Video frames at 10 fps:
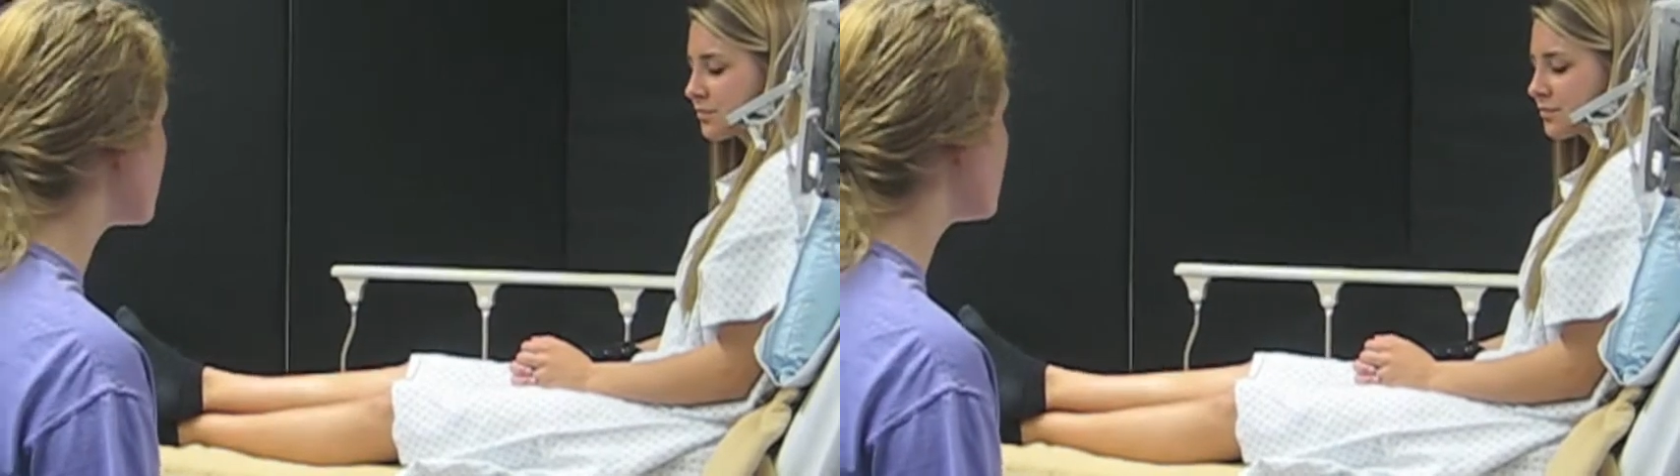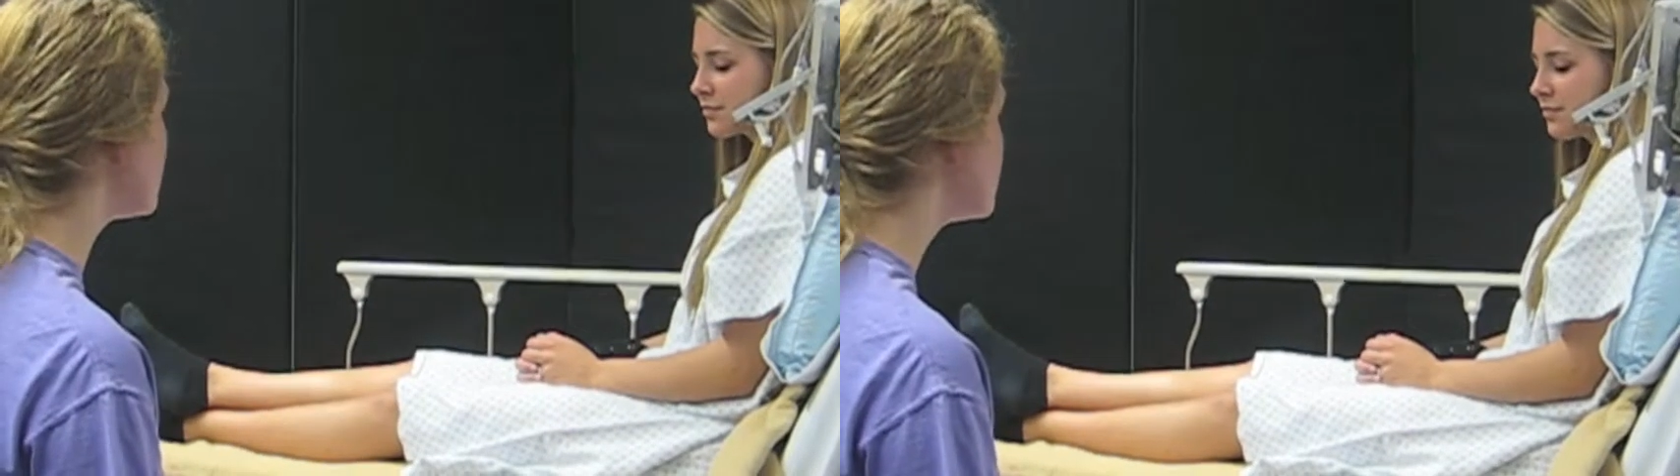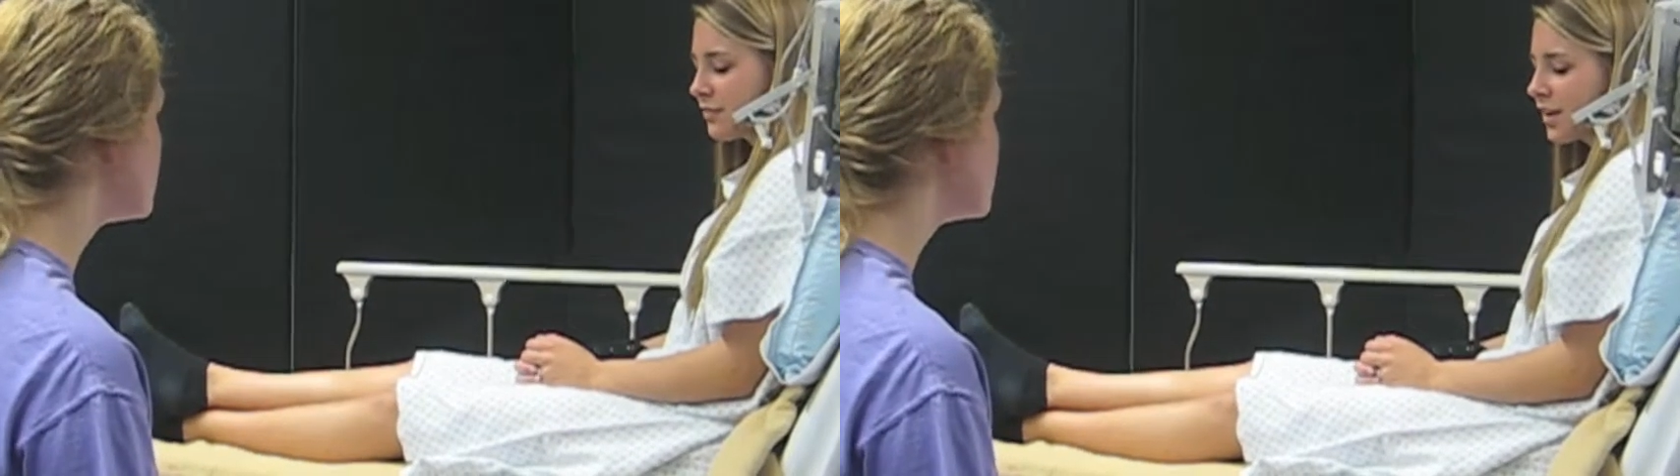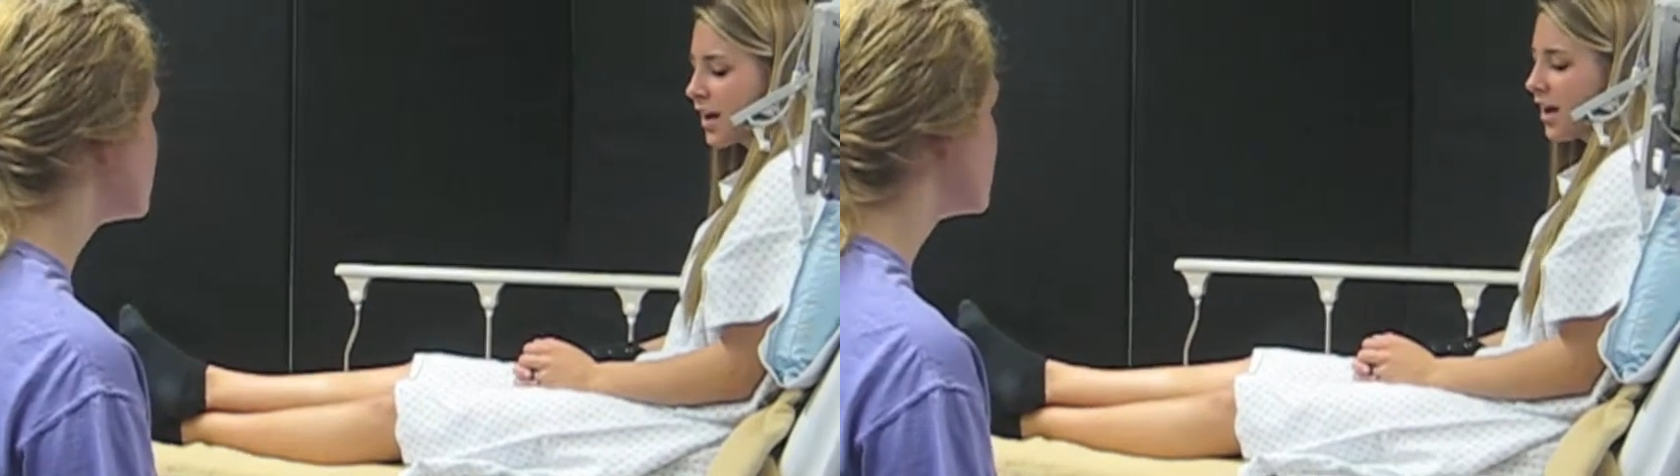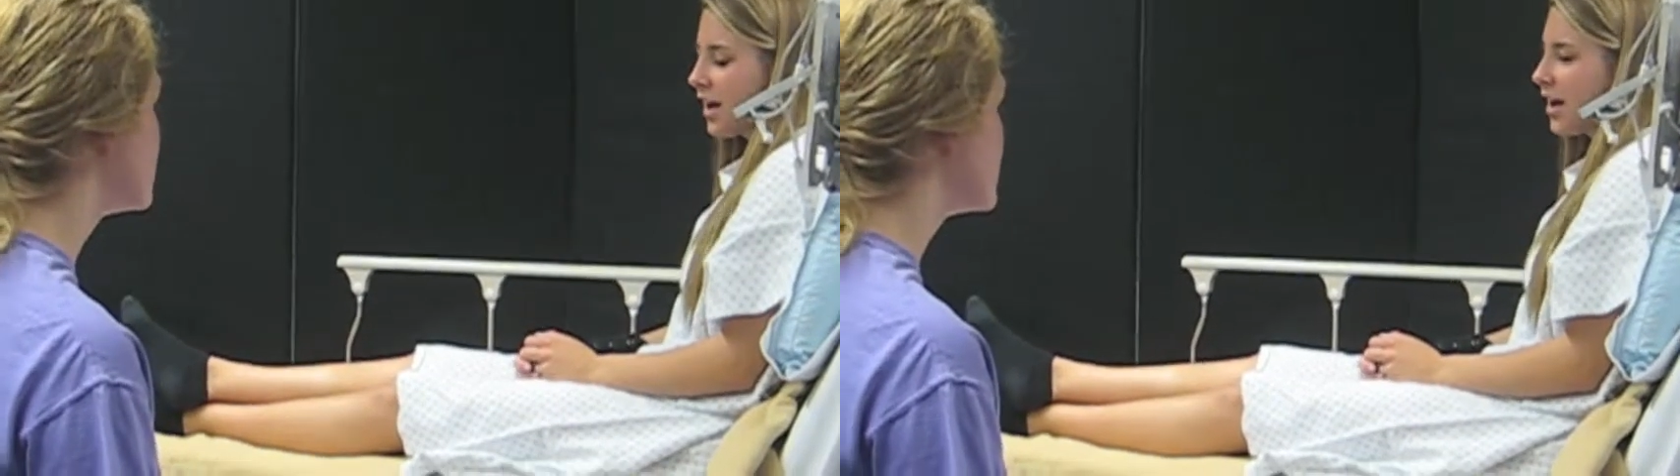at all?
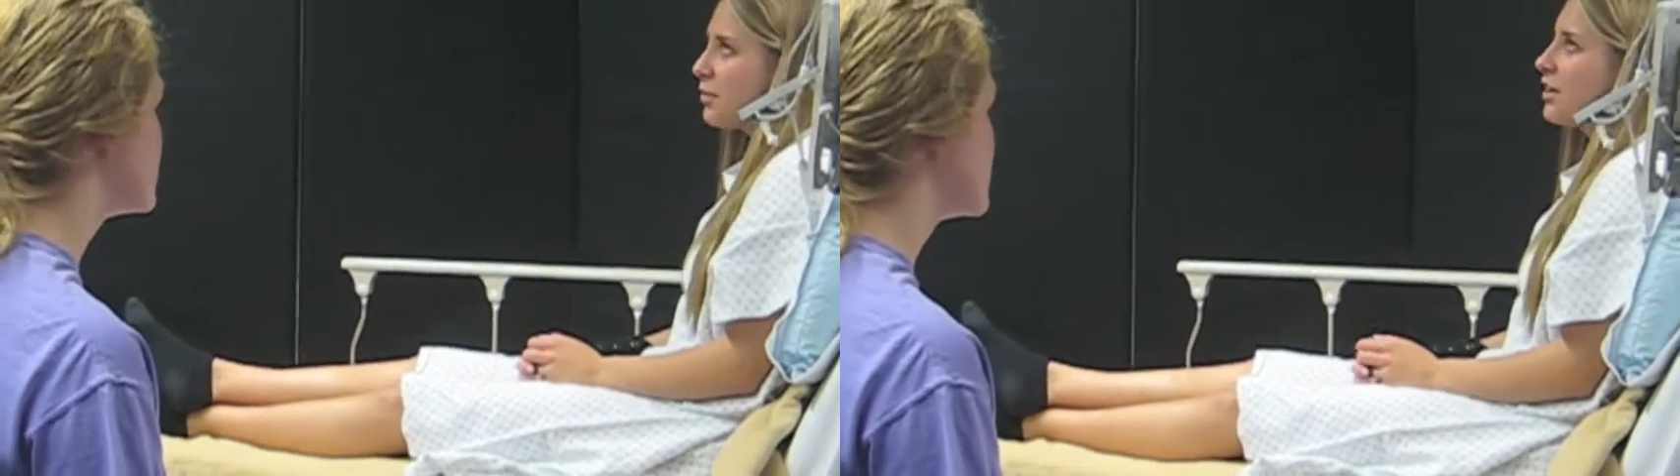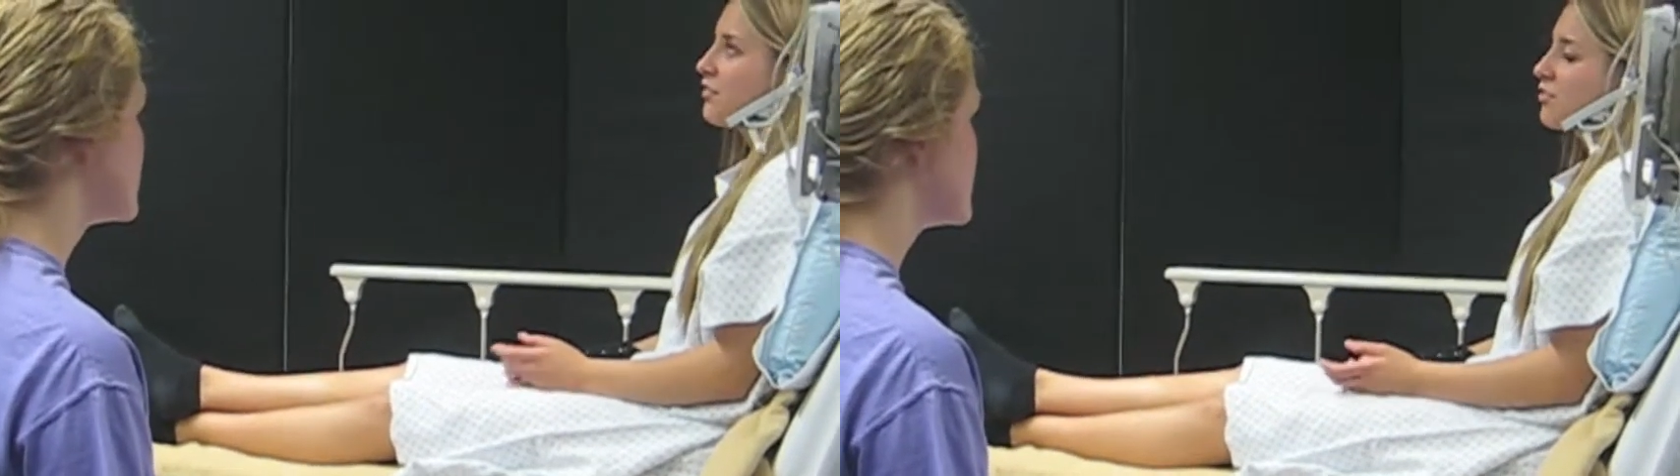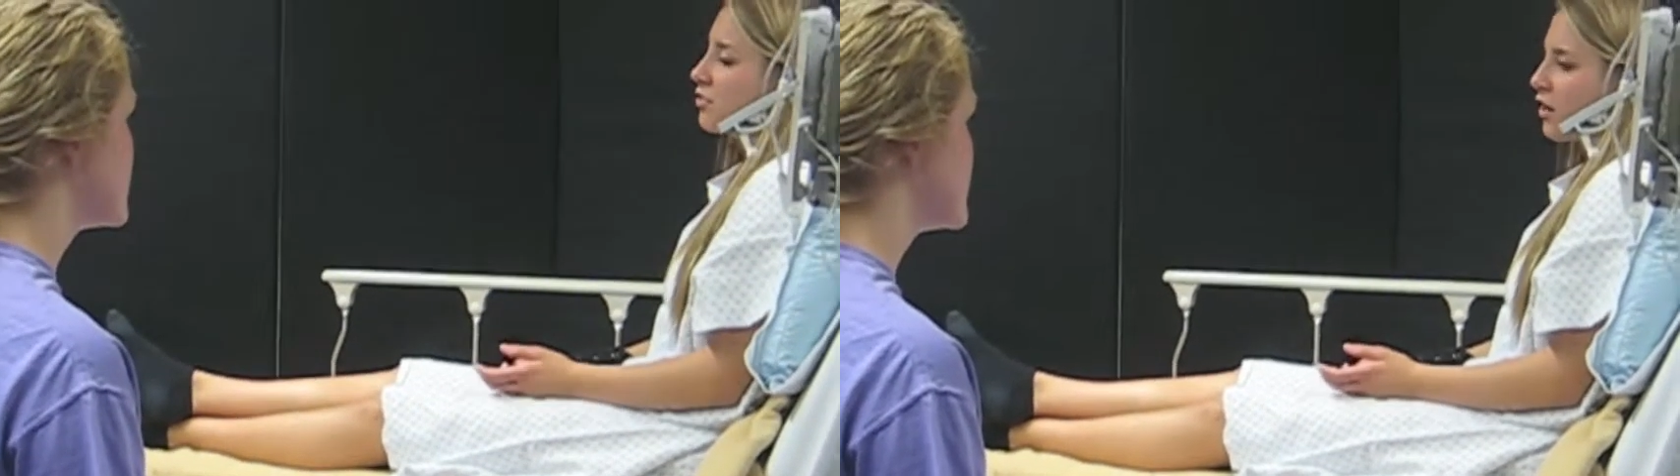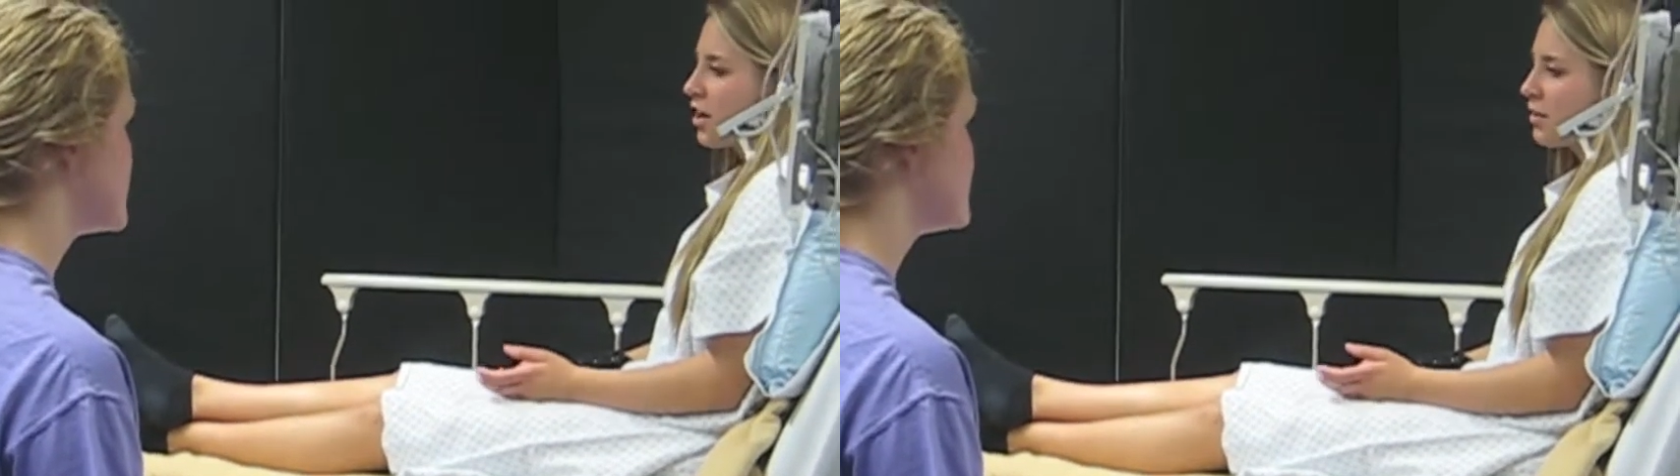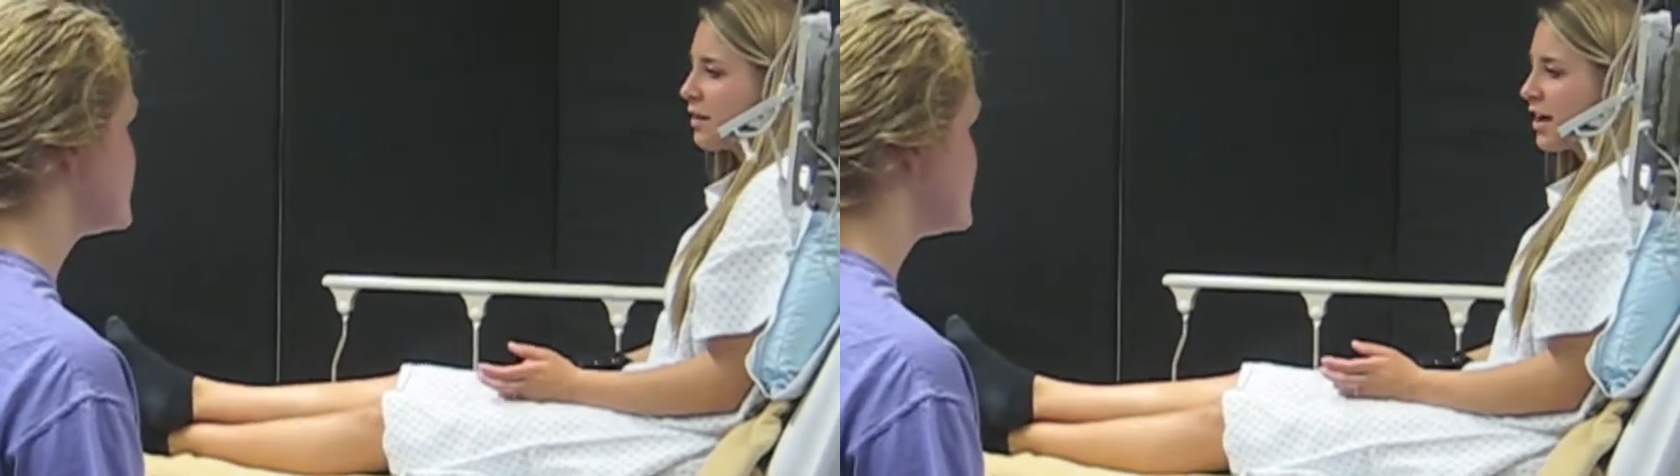I mean, I've
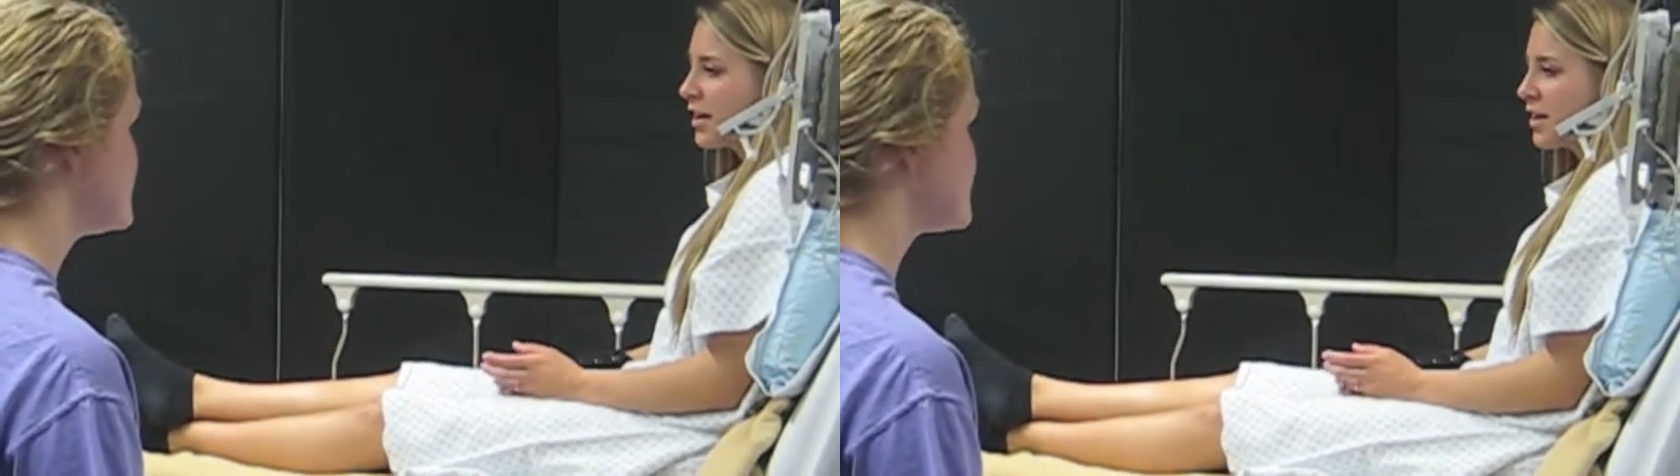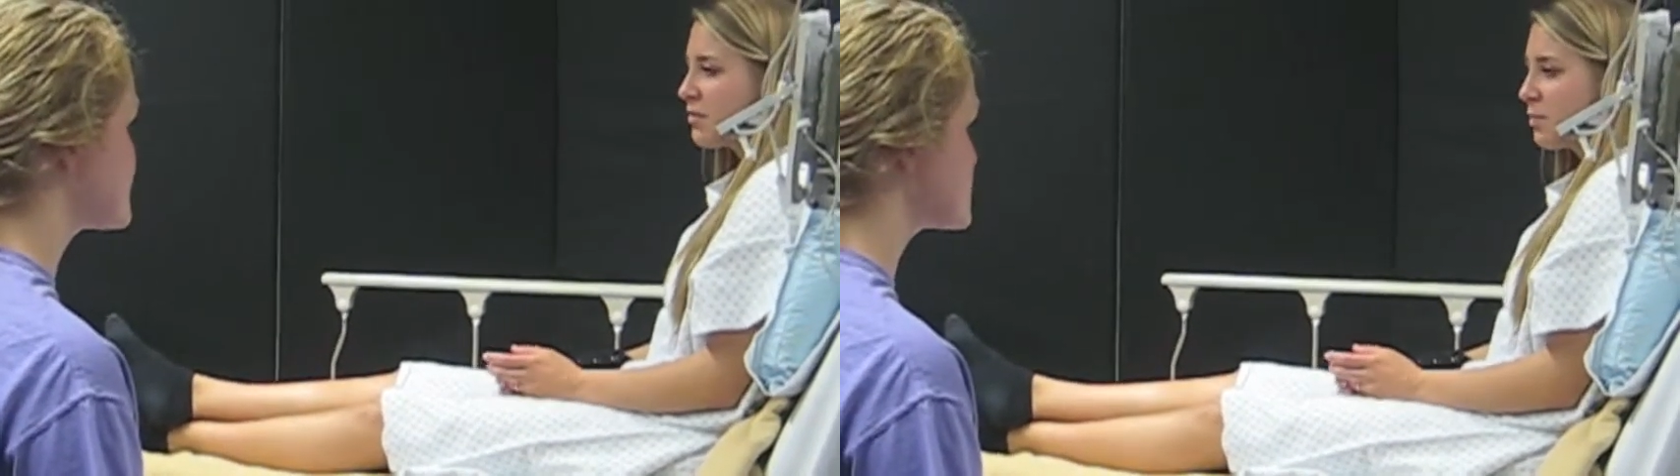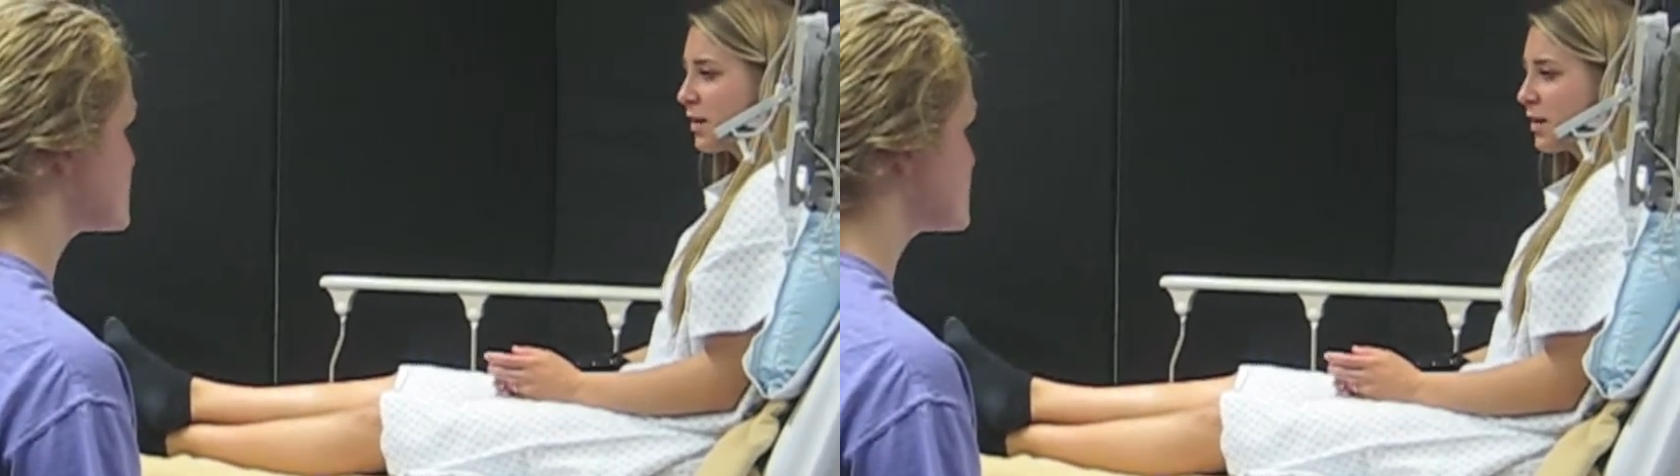thought about it,